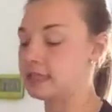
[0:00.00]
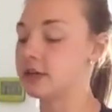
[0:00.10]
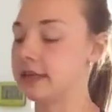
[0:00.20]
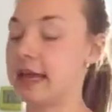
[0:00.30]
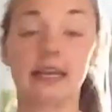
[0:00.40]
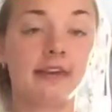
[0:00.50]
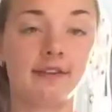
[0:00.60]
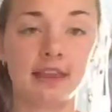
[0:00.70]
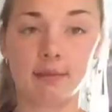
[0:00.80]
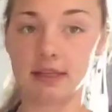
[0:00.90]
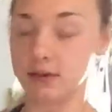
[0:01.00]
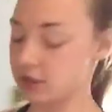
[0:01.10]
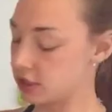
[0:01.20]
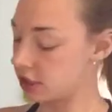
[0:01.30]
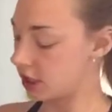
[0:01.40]
so again, giving them a little
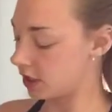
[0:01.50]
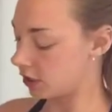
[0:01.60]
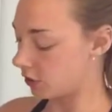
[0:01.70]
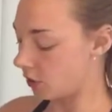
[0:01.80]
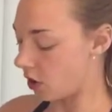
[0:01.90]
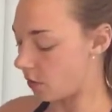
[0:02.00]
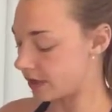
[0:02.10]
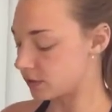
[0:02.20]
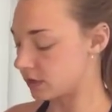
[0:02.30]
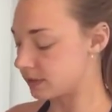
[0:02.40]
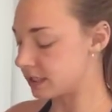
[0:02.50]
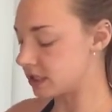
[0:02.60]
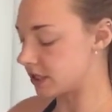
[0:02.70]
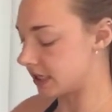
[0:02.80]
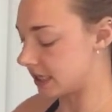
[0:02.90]
stir. You always want to be
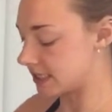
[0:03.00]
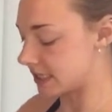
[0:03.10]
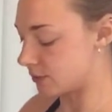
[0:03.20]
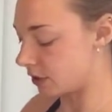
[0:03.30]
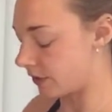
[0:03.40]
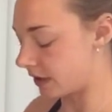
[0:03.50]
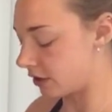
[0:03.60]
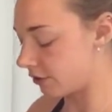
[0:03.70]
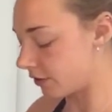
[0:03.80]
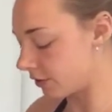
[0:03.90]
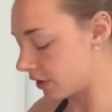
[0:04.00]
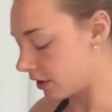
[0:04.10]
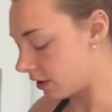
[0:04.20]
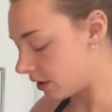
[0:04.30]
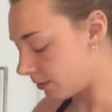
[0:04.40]
stirring this as we're going through,
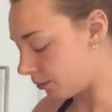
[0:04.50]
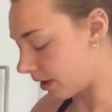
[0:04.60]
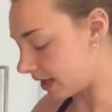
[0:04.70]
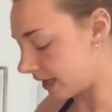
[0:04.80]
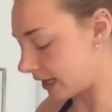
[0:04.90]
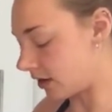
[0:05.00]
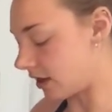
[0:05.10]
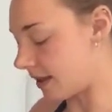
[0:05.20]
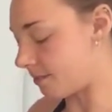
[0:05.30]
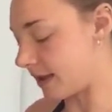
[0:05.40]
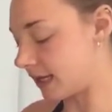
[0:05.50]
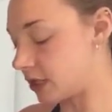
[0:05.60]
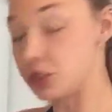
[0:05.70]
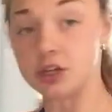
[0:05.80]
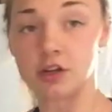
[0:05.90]
breaking it all up,
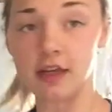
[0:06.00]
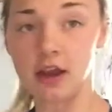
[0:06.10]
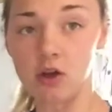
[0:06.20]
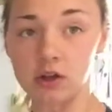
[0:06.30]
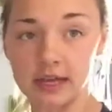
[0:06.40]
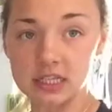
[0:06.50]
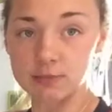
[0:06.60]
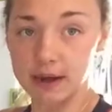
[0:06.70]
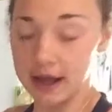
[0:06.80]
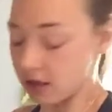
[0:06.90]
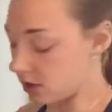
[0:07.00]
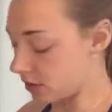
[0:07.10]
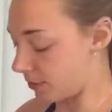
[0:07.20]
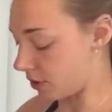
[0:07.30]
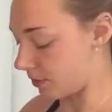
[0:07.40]
making sure that it all gets spread out
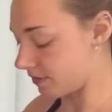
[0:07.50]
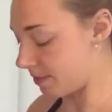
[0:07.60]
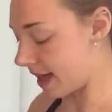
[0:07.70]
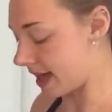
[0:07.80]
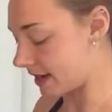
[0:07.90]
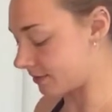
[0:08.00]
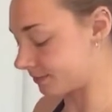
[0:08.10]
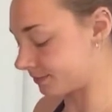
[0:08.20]
along the bottom of the pan.